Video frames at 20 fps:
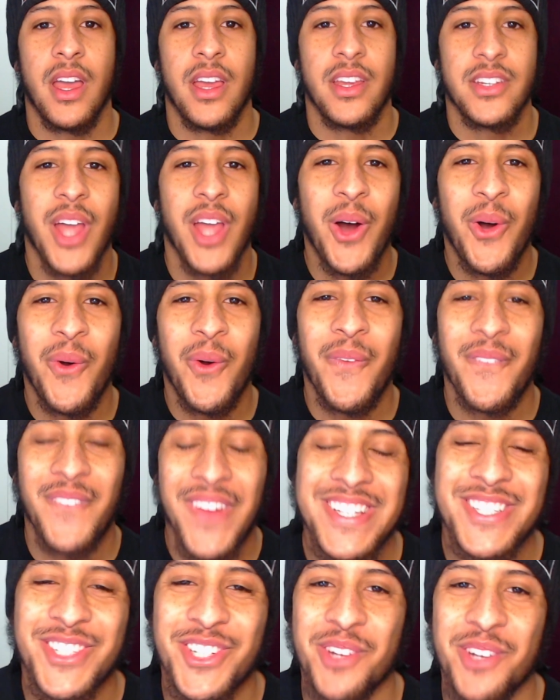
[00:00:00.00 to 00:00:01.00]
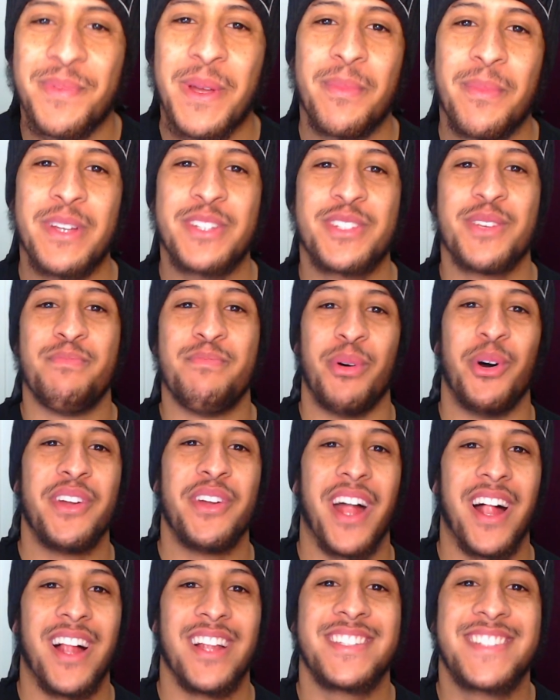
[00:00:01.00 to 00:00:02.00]
Yo, what's good people, it's your boy
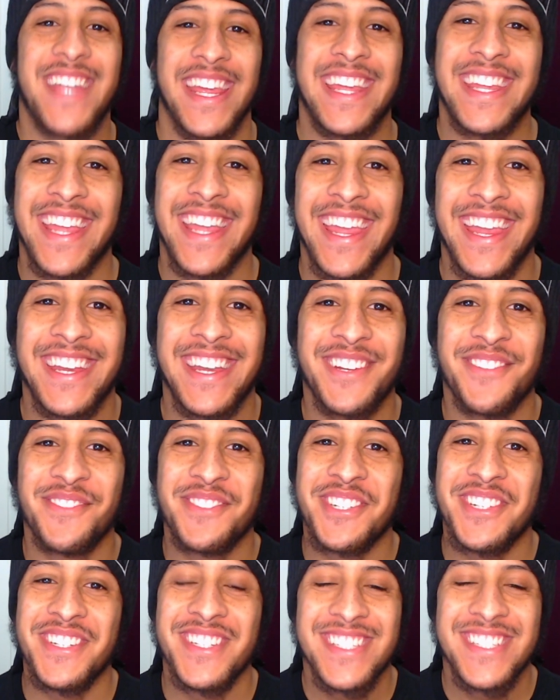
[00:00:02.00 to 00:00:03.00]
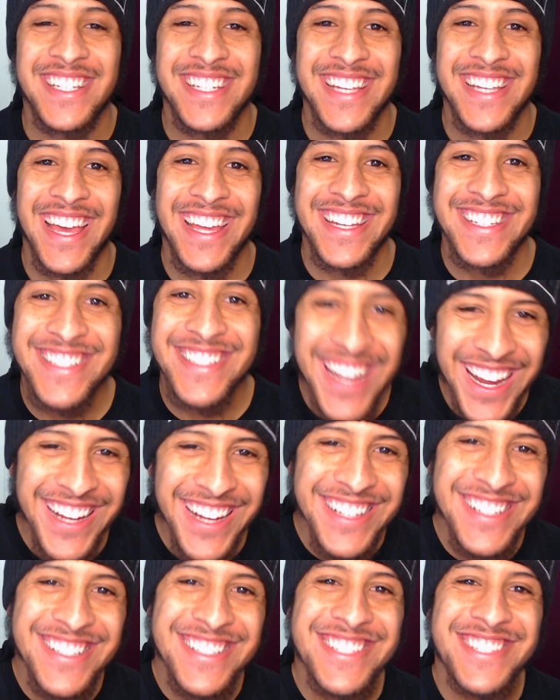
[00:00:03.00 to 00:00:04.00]
Nyal JAWC, and
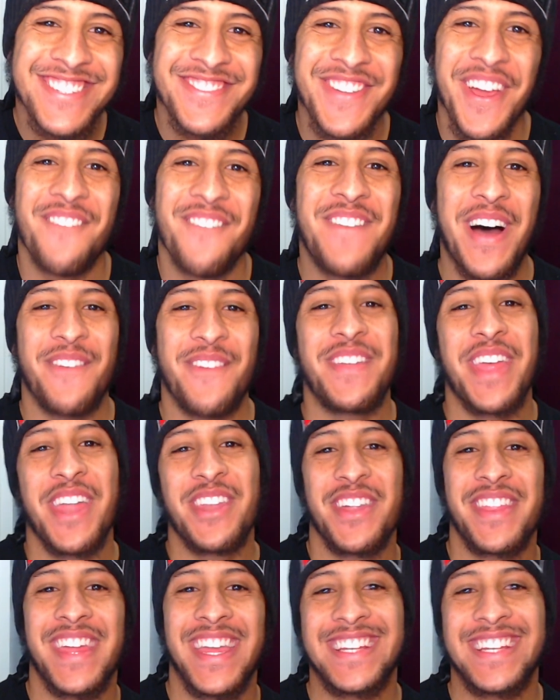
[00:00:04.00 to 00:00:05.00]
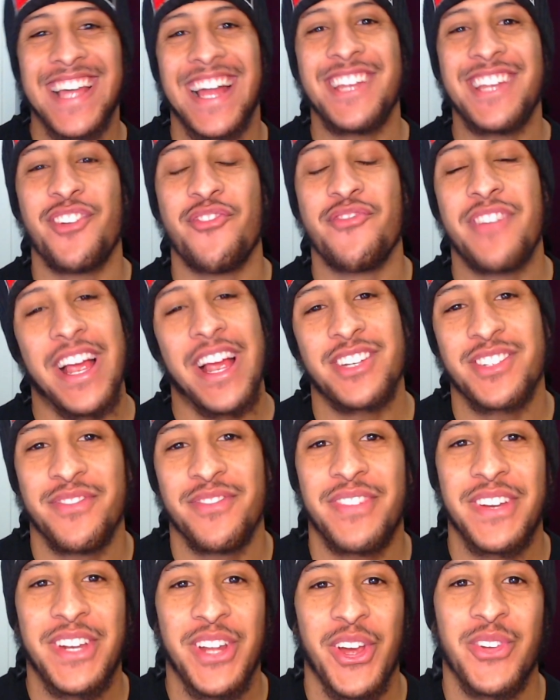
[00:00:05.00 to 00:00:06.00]
jeez, we are back with another Italian reaction
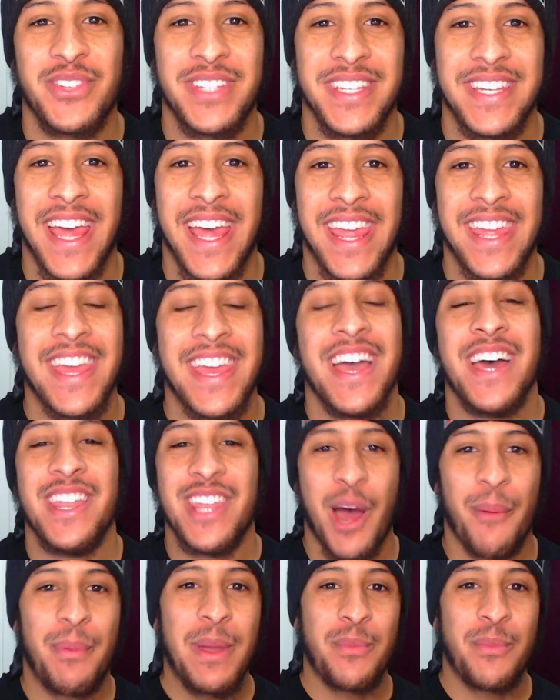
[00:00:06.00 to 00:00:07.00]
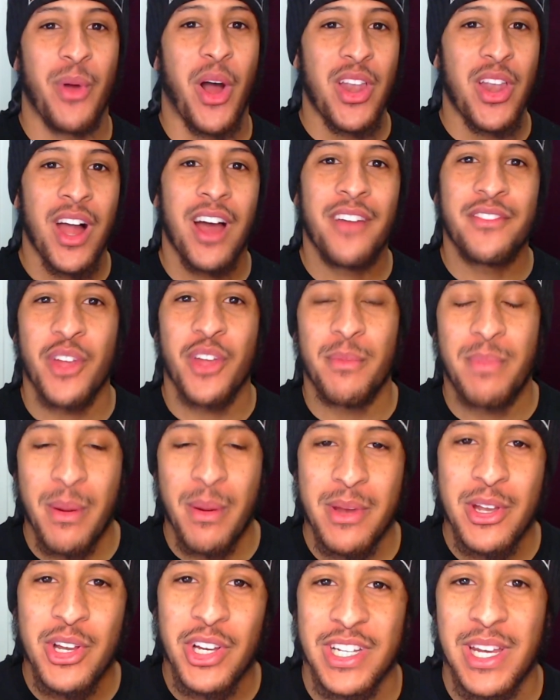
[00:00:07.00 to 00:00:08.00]
video today. Now people, a lot of you are probably
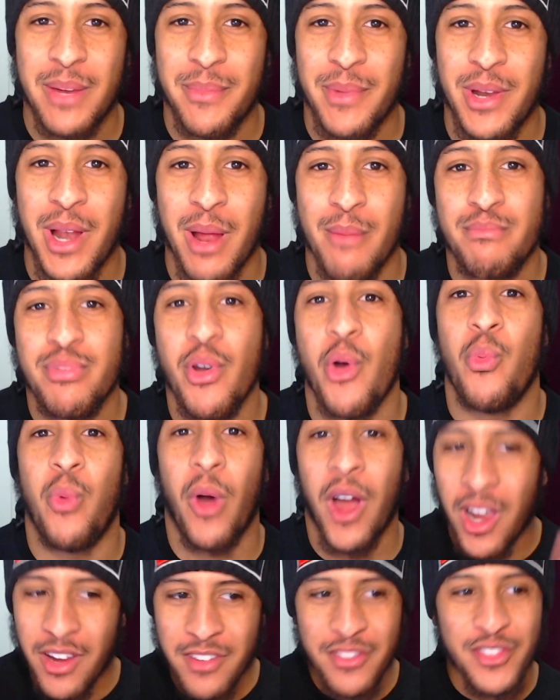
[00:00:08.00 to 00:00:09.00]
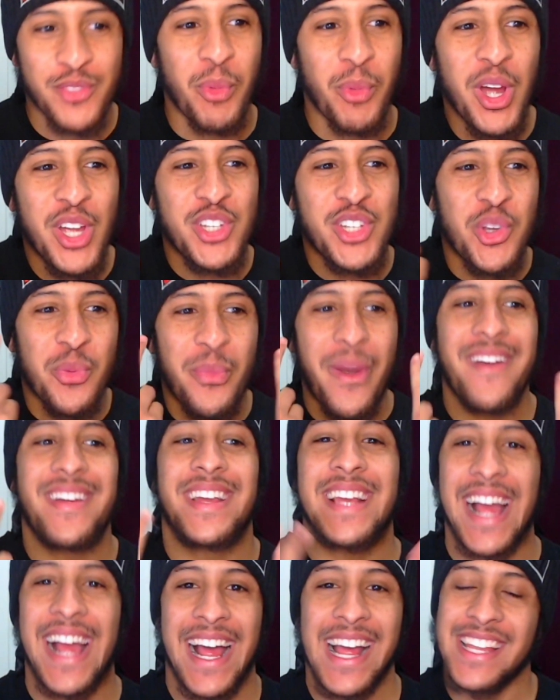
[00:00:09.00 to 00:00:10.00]
looking at me like, bro, why are you wearing a
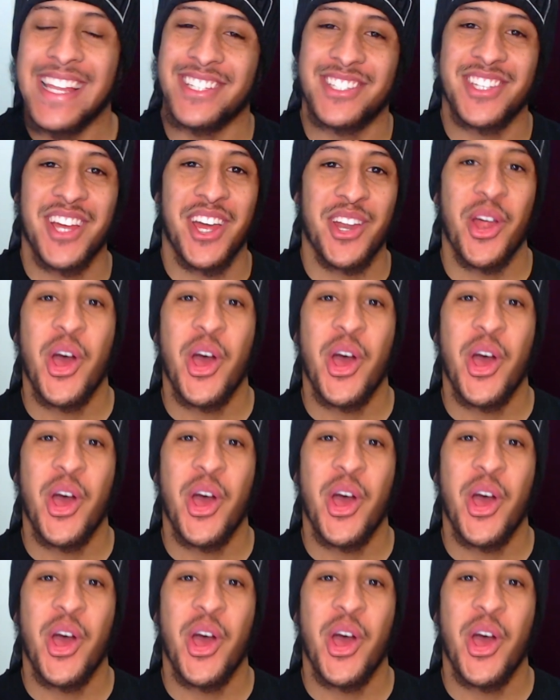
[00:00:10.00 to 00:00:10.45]
hat inside?